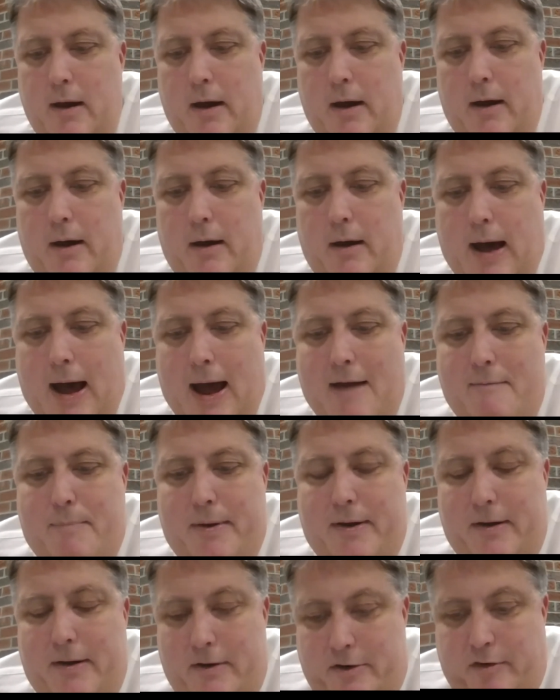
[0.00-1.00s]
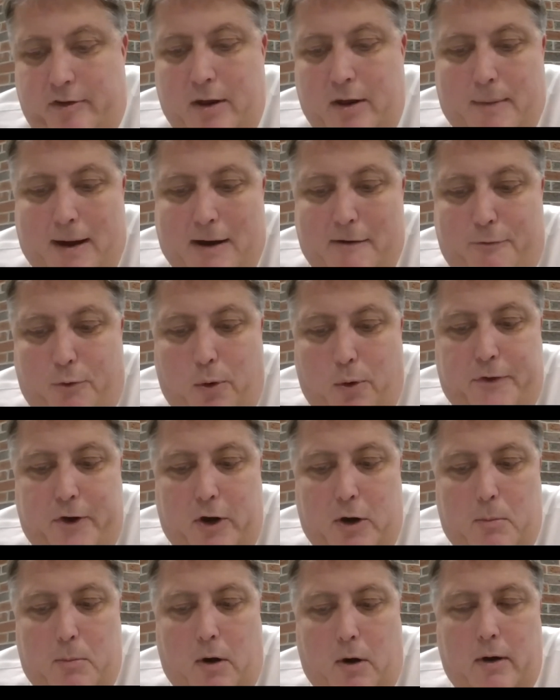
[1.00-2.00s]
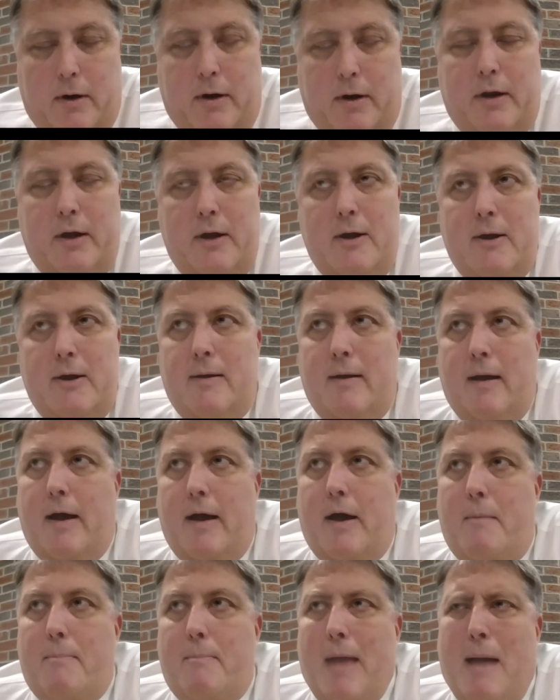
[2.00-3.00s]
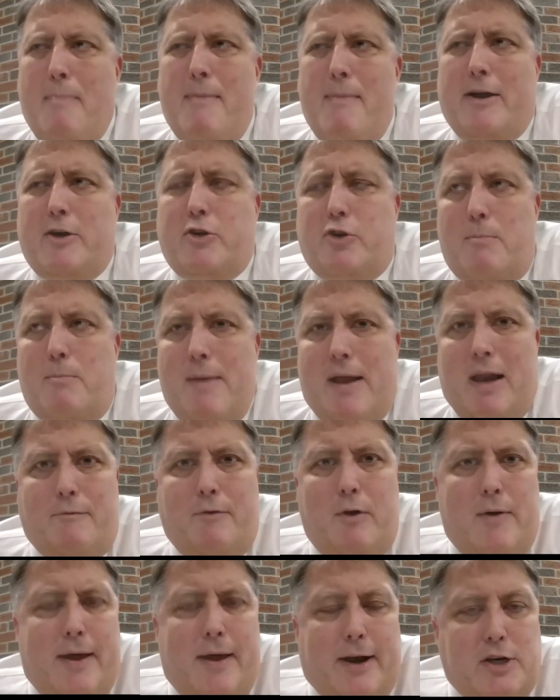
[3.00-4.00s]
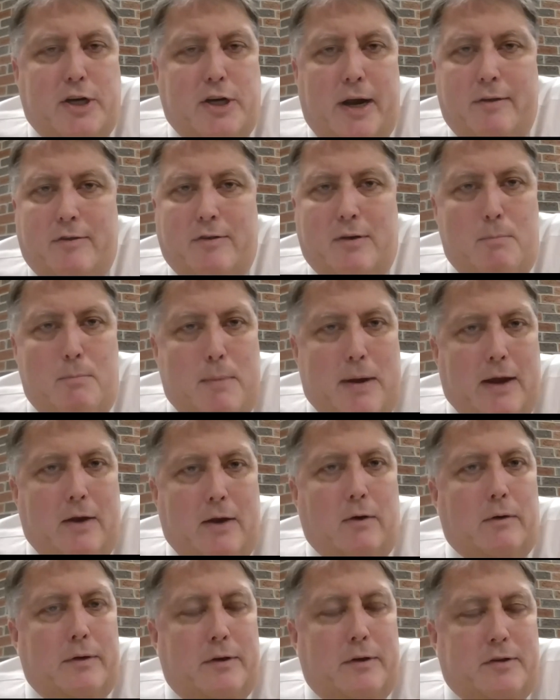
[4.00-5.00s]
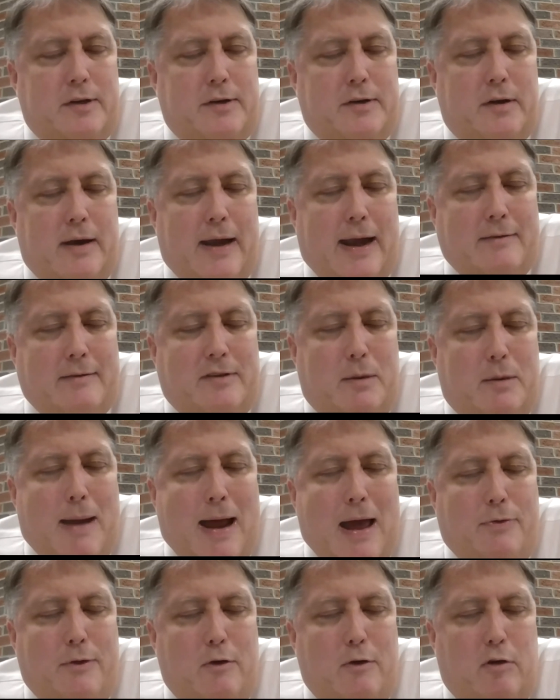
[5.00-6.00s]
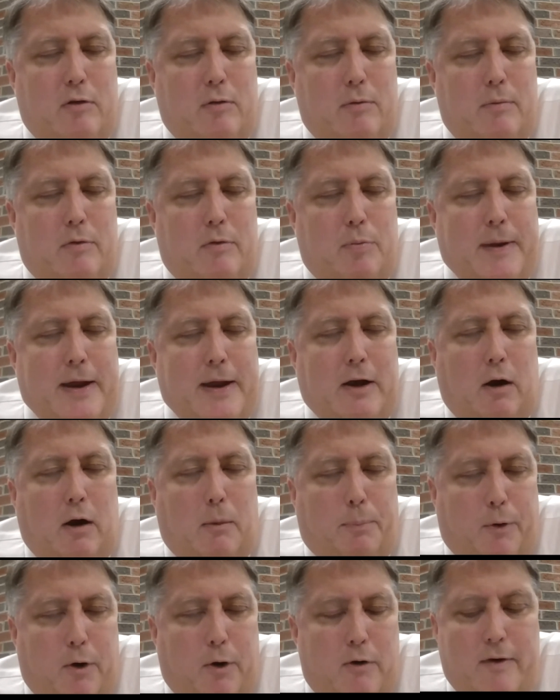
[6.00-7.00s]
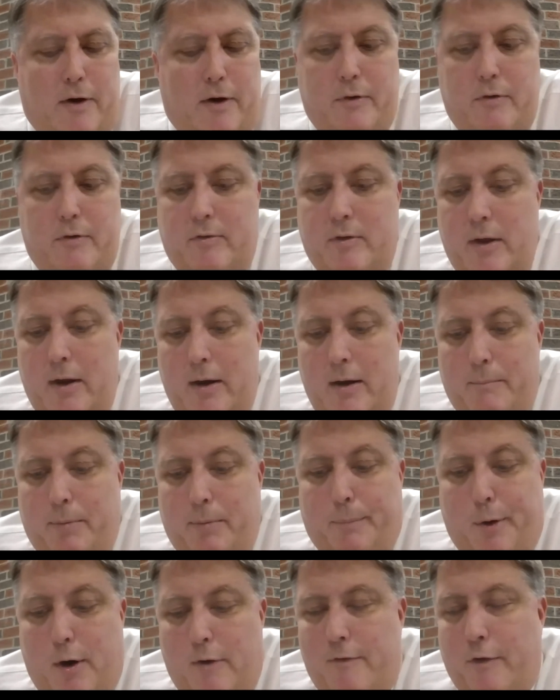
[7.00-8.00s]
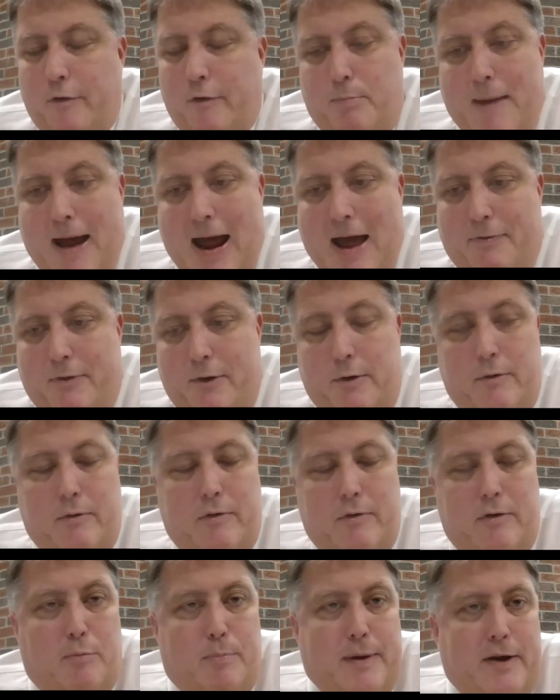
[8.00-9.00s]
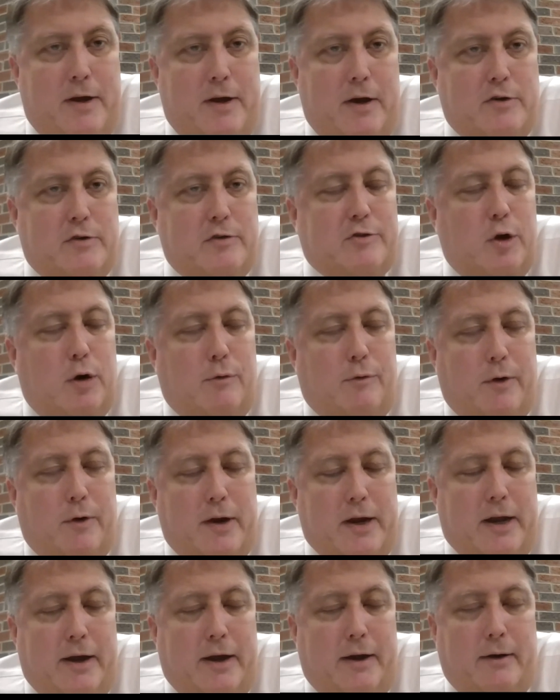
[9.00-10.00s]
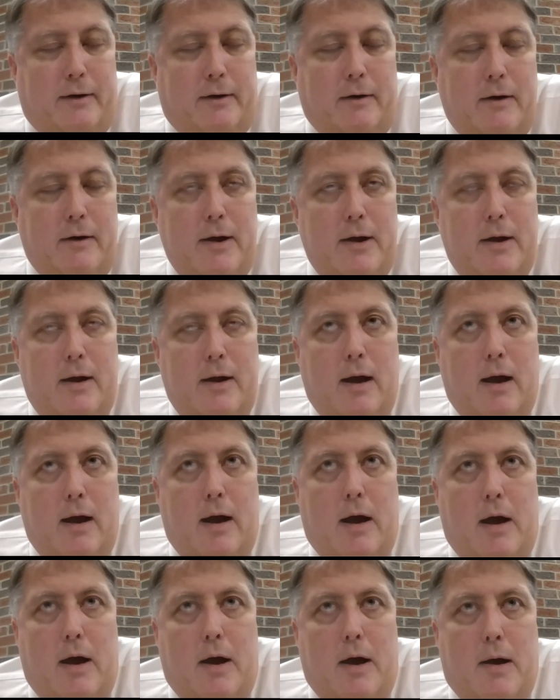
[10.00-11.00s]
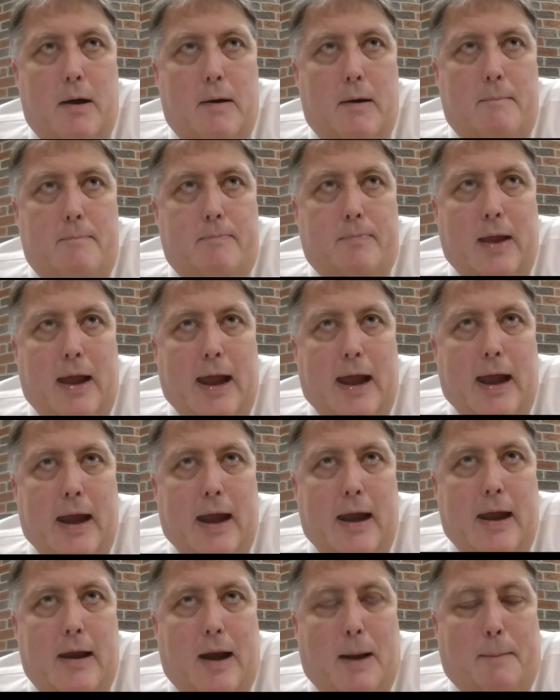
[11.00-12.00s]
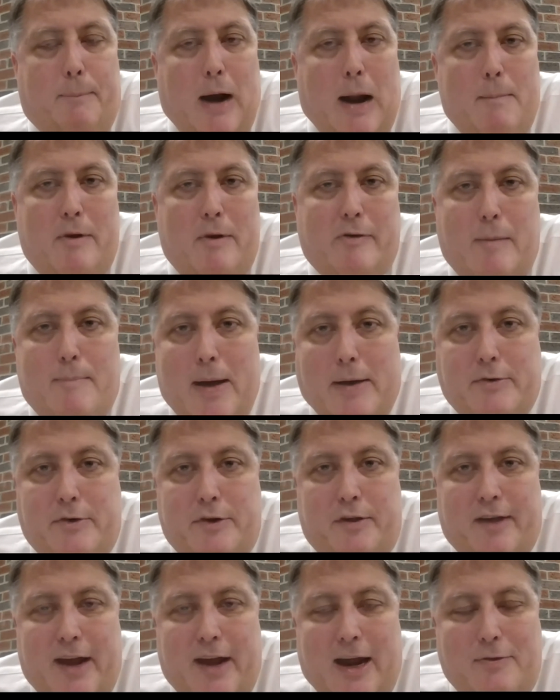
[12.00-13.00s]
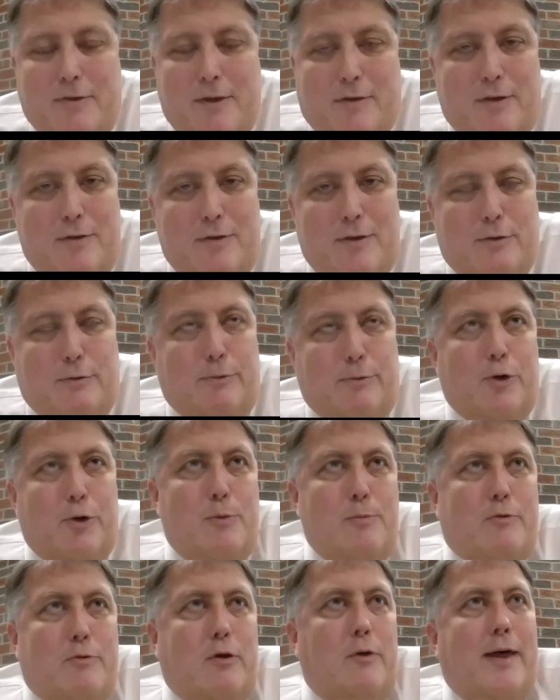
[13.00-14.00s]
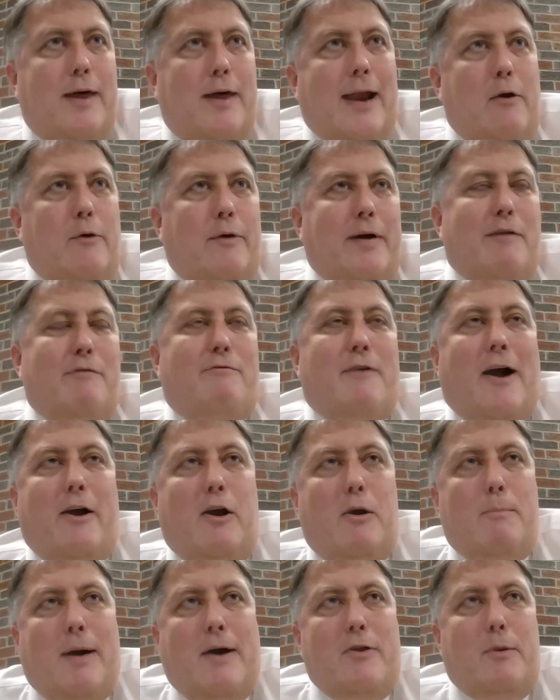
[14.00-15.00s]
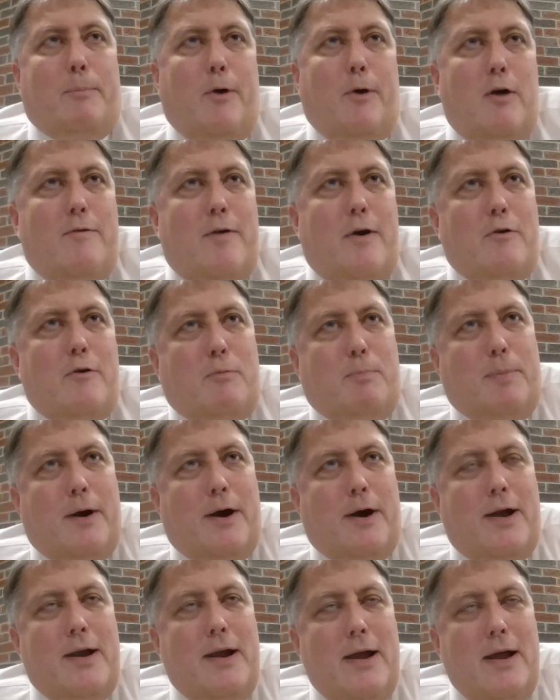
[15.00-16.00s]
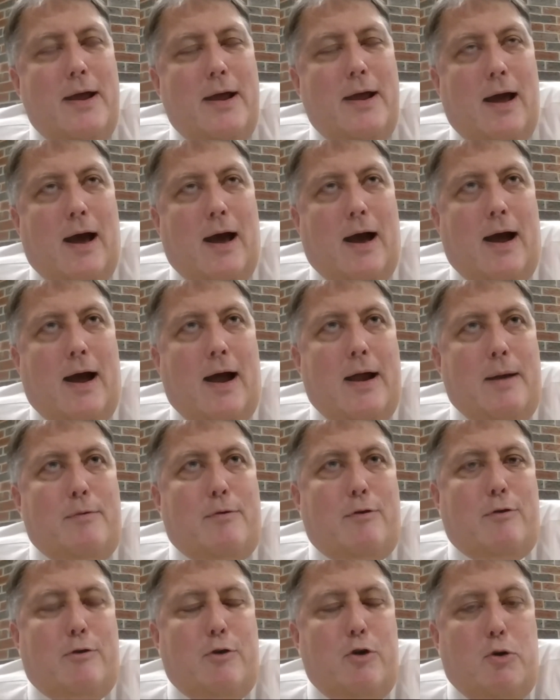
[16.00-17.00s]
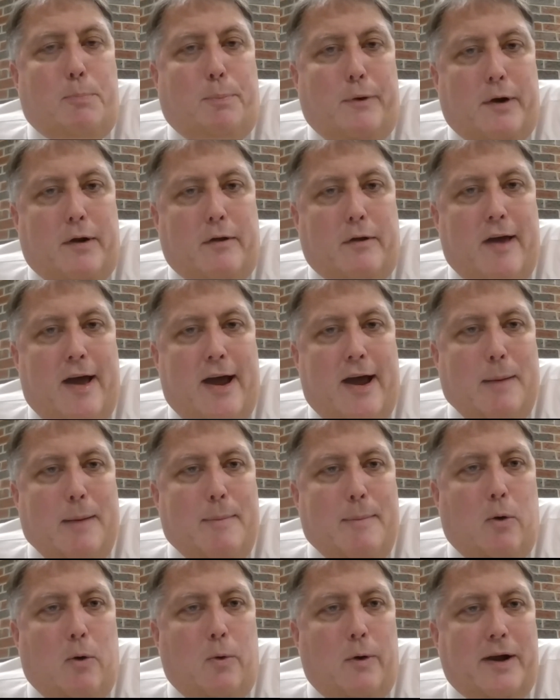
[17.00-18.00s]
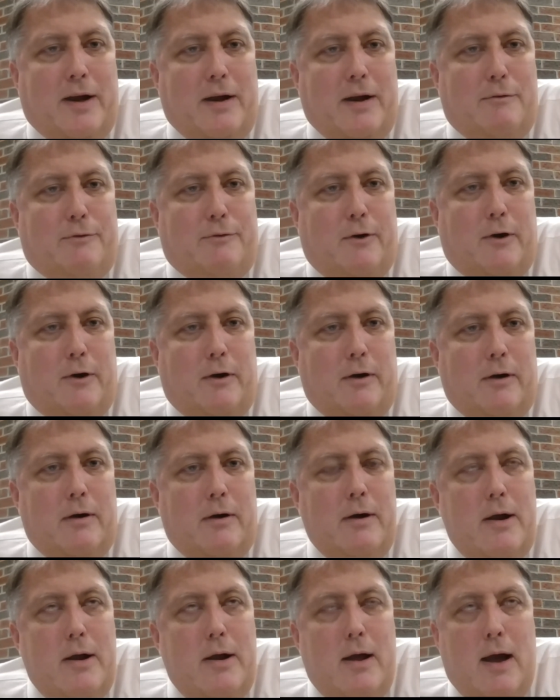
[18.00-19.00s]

I've been just at my 4th year mark. I'm not sure many of you had a chance to meet or listen to Nancy Matthews speak, our provost, but Provost Matthews has been here just over a year. And I promise I'm not just saying this in this room so that I don't get fired by the provost, but I am super excited about working for her.